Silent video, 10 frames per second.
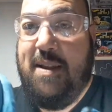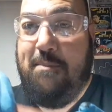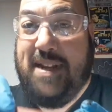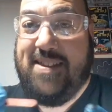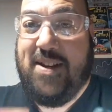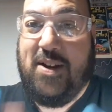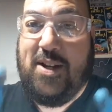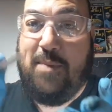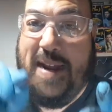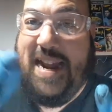mix it all
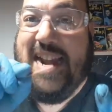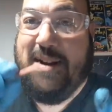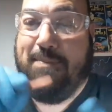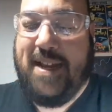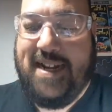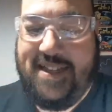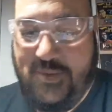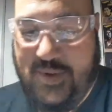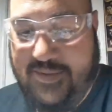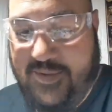up and apply it to
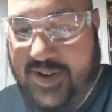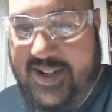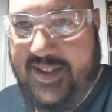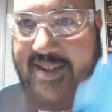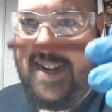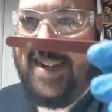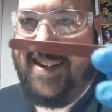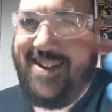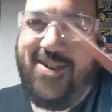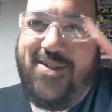whatever it is,
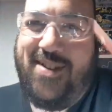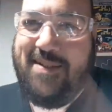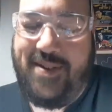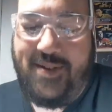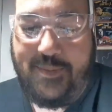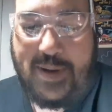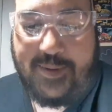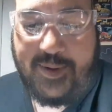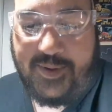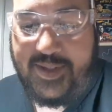and you don't have to use
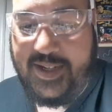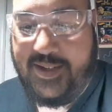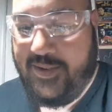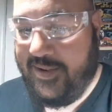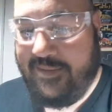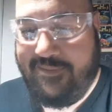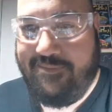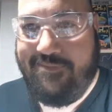popsicle sticks or